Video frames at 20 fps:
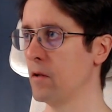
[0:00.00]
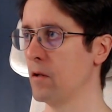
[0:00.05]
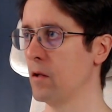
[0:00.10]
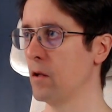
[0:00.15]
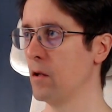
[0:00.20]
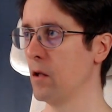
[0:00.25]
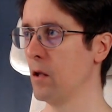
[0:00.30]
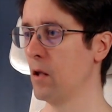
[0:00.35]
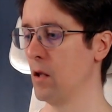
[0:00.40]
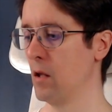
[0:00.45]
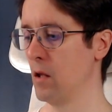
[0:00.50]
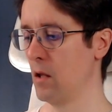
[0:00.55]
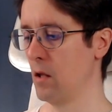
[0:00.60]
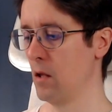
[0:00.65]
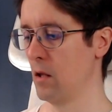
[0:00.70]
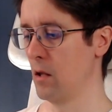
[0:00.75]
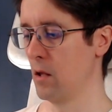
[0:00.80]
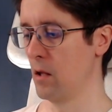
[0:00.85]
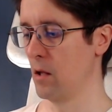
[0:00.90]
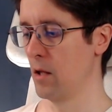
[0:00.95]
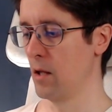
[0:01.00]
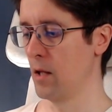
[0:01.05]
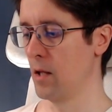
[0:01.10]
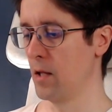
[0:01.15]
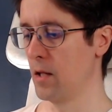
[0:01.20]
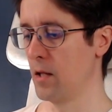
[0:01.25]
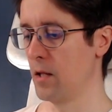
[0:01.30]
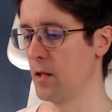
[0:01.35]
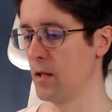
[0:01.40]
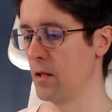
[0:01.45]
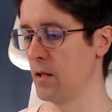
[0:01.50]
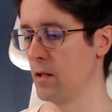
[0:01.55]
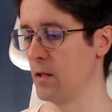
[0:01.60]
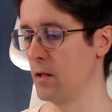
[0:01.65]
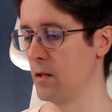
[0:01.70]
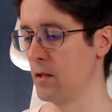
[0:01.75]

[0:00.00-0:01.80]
(silence)